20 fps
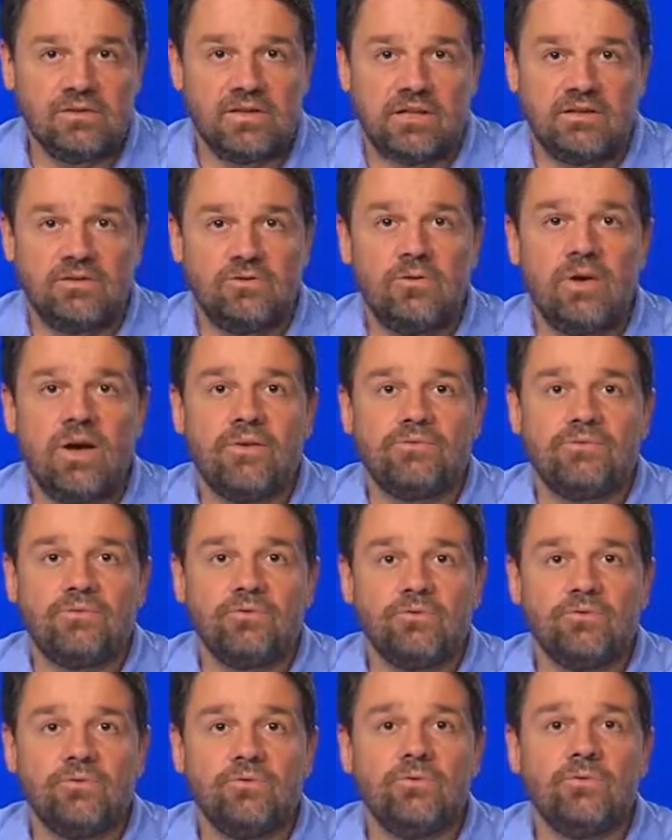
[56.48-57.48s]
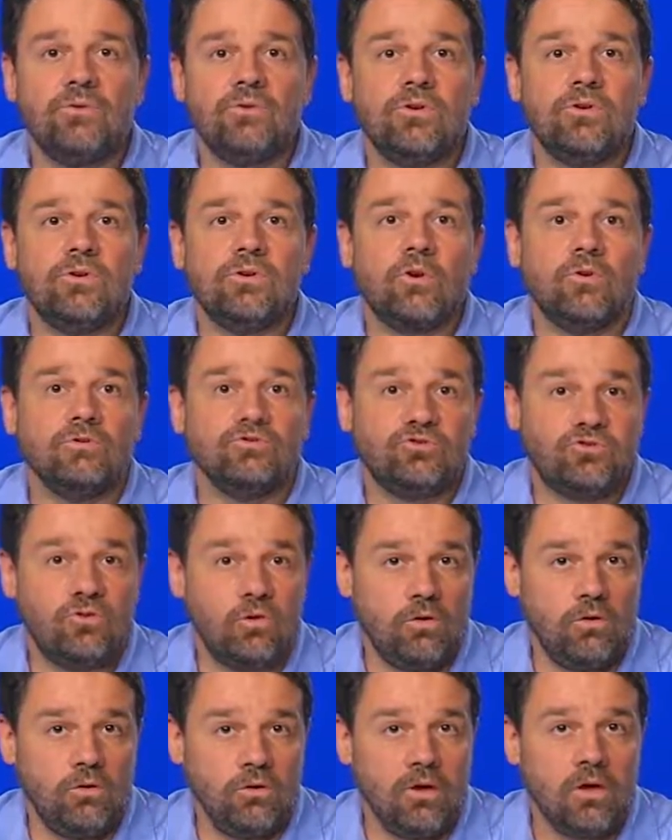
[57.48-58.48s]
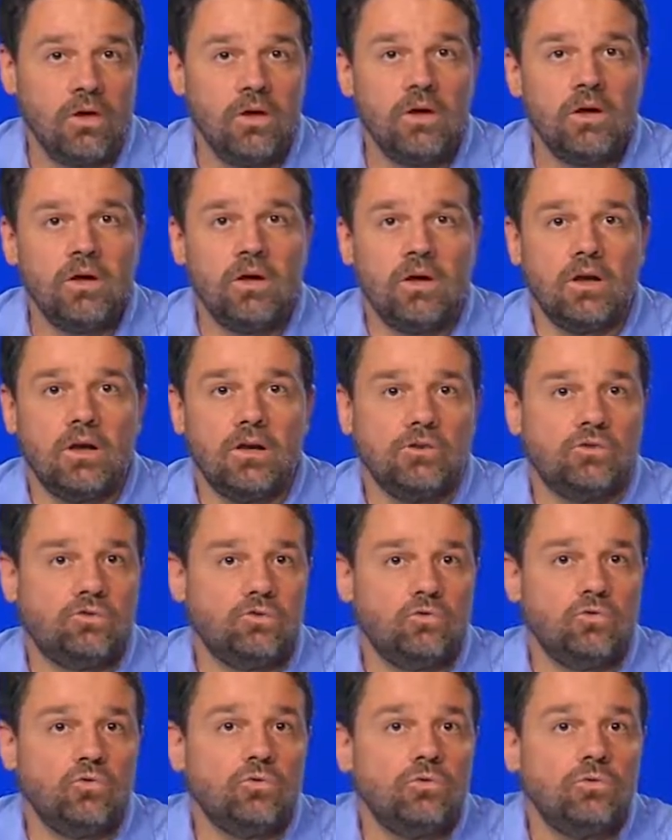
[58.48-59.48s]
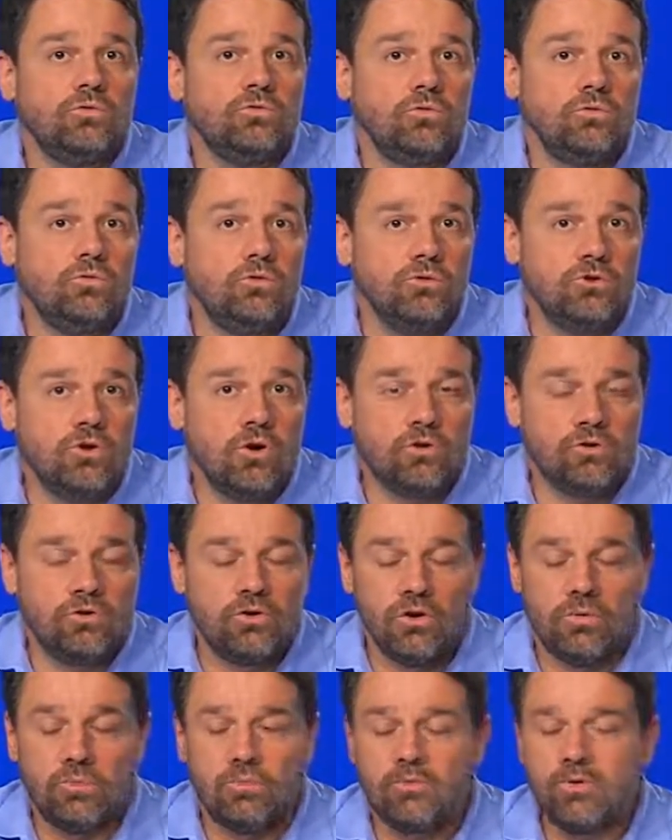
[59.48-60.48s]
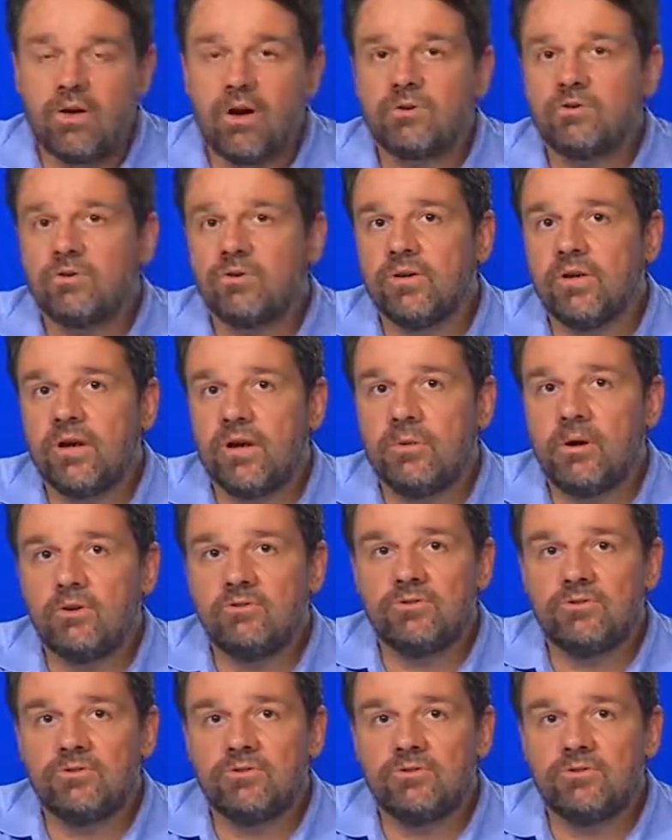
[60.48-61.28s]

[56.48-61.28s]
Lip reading: that you have to control to do your job. We are talking about